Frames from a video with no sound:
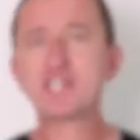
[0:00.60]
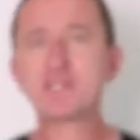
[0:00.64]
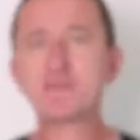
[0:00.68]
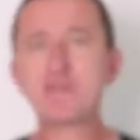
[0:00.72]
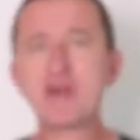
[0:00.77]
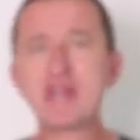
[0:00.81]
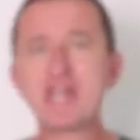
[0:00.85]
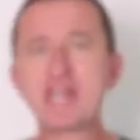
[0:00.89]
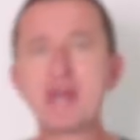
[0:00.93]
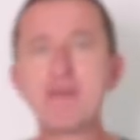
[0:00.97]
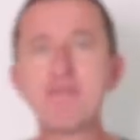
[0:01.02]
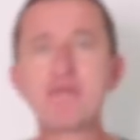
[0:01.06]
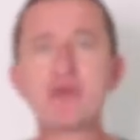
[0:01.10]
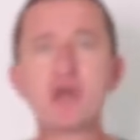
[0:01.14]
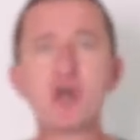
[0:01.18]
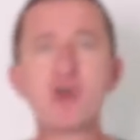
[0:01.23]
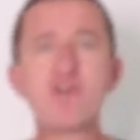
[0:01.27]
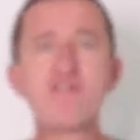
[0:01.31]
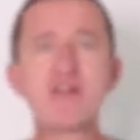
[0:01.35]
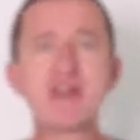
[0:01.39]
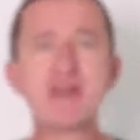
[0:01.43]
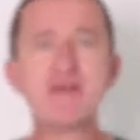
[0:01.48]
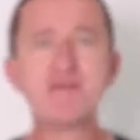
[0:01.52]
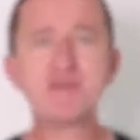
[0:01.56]
speaking
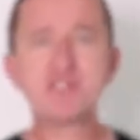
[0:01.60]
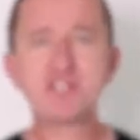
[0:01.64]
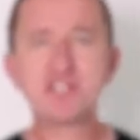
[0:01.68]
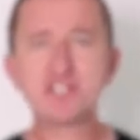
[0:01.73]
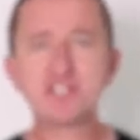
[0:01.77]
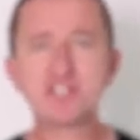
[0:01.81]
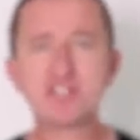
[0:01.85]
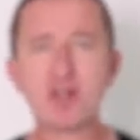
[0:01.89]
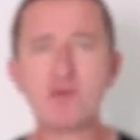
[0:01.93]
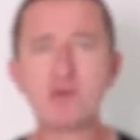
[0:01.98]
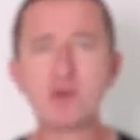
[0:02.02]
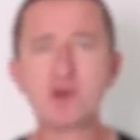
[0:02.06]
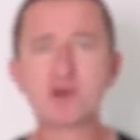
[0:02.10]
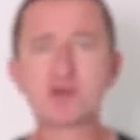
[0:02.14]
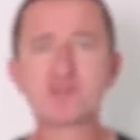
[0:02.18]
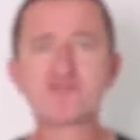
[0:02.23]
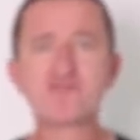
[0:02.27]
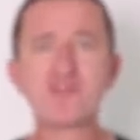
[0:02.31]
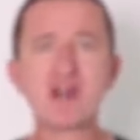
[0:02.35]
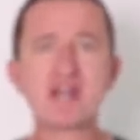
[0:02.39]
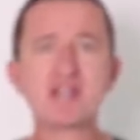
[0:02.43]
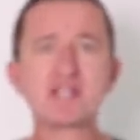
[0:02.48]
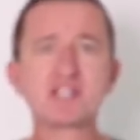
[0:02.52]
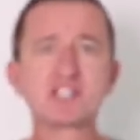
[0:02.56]
blurry images don't look
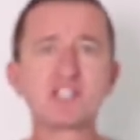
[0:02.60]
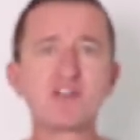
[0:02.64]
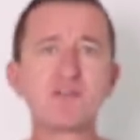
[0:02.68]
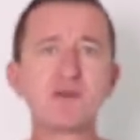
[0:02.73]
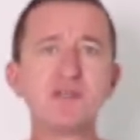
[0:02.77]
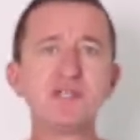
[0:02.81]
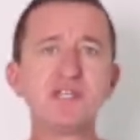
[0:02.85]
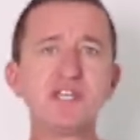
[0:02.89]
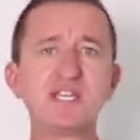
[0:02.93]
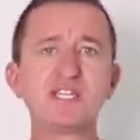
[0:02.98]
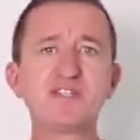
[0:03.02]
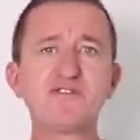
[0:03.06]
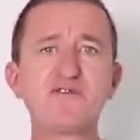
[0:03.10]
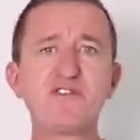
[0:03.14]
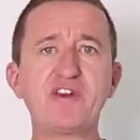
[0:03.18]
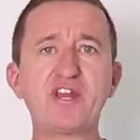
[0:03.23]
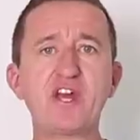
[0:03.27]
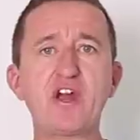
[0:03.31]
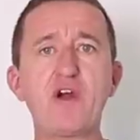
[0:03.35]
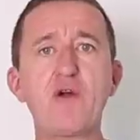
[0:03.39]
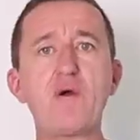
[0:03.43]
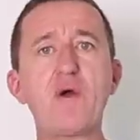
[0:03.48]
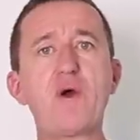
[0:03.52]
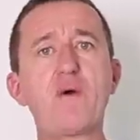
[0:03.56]
great so in this
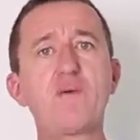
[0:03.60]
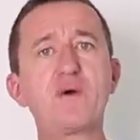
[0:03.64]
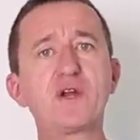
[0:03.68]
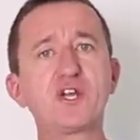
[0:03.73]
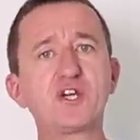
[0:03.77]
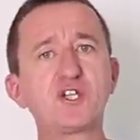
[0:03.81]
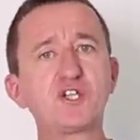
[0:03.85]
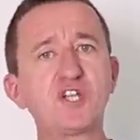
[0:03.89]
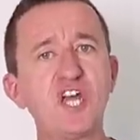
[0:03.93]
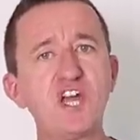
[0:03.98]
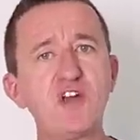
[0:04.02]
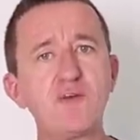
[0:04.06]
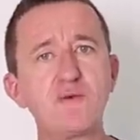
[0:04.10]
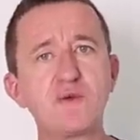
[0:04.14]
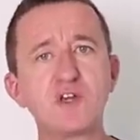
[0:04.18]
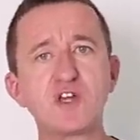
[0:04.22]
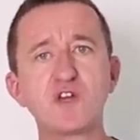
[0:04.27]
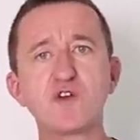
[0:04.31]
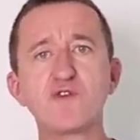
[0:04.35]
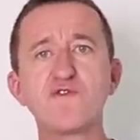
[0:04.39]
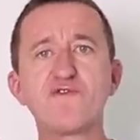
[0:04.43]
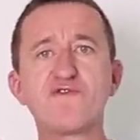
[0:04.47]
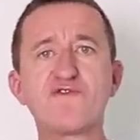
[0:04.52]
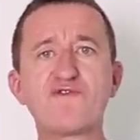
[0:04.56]
video I want to share with
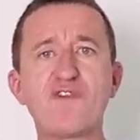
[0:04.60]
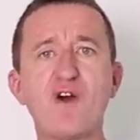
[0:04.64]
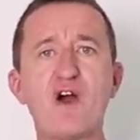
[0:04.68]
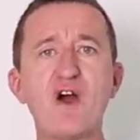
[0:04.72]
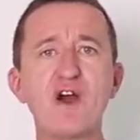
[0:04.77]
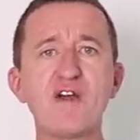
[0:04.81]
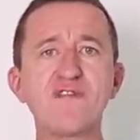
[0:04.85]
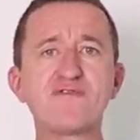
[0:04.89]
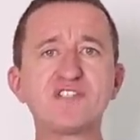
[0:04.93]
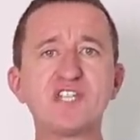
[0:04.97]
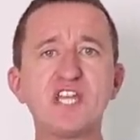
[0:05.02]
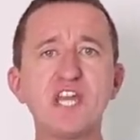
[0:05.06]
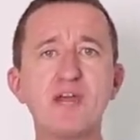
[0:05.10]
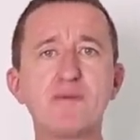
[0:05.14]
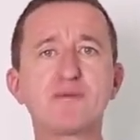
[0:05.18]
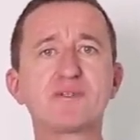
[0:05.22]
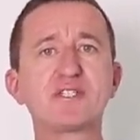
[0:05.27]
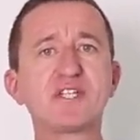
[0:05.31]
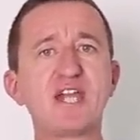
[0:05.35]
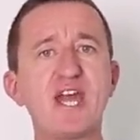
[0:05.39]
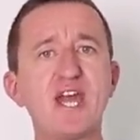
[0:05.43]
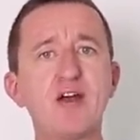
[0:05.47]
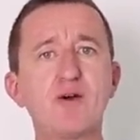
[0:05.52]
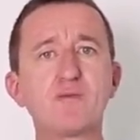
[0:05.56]
you 5
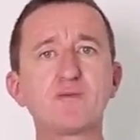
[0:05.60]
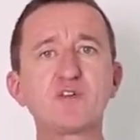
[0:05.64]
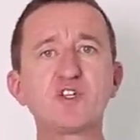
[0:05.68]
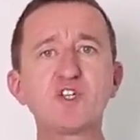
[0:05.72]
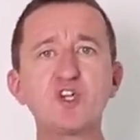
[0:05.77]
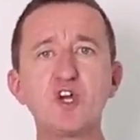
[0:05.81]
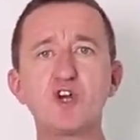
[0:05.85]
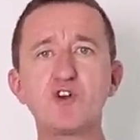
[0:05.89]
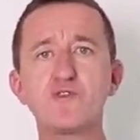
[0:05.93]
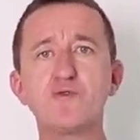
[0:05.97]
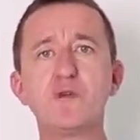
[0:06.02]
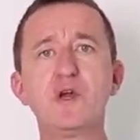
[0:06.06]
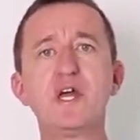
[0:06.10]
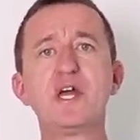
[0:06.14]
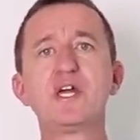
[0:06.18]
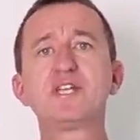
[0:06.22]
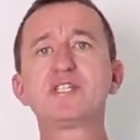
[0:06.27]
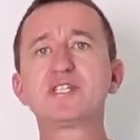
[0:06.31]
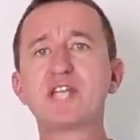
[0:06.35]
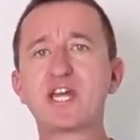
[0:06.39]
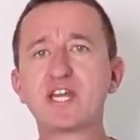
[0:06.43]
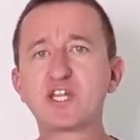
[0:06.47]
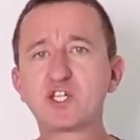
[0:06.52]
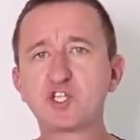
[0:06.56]
tips to help you
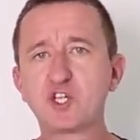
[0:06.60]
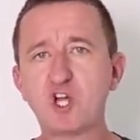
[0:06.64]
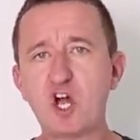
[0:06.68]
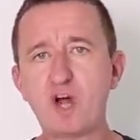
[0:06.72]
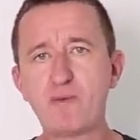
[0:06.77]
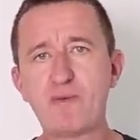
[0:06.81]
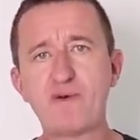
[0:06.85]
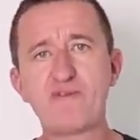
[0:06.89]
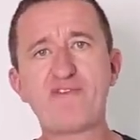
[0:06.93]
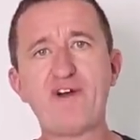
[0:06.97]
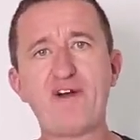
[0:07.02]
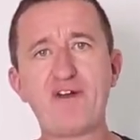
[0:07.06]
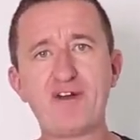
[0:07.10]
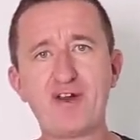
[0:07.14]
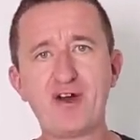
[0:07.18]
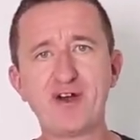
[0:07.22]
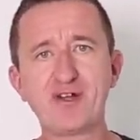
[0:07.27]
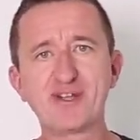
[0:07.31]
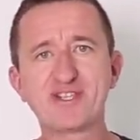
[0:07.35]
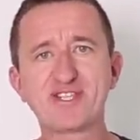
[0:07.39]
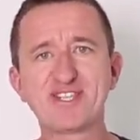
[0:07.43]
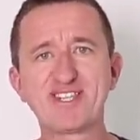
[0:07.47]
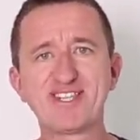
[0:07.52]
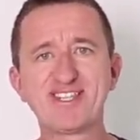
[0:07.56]
take sharper
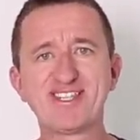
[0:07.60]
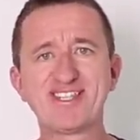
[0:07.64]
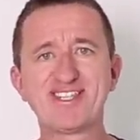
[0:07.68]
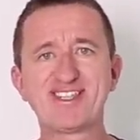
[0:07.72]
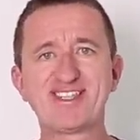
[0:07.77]
photos.